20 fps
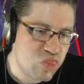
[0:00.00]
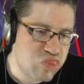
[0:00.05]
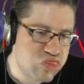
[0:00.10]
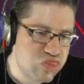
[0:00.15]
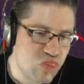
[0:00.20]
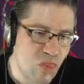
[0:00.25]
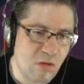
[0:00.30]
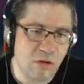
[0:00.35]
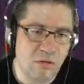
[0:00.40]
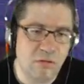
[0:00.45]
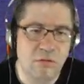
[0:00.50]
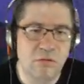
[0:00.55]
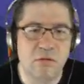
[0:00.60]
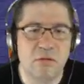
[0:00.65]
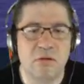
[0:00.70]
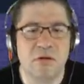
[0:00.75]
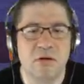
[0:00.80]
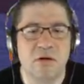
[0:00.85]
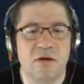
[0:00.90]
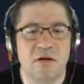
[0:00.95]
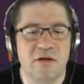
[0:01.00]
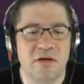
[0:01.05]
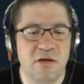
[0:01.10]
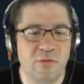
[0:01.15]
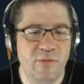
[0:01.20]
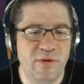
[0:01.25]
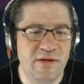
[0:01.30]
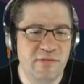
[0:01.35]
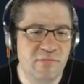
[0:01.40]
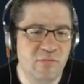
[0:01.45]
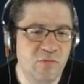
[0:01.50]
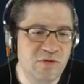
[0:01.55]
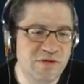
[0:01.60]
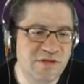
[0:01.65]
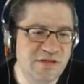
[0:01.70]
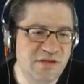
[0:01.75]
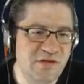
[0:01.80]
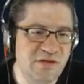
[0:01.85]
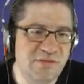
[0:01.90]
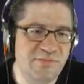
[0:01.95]
You know what? We're
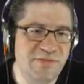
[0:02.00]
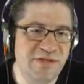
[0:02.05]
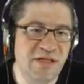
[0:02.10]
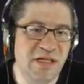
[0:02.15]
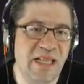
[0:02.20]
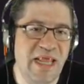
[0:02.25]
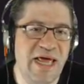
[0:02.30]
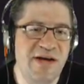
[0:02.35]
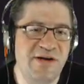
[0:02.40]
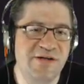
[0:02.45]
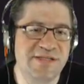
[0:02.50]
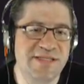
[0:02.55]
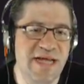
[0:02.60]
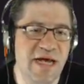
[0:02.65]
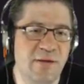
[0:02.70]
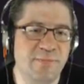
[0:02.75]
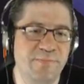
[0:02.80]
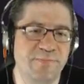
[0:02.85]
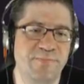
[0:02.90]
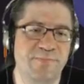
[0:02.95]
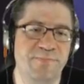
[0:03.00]
just going to build ladders now.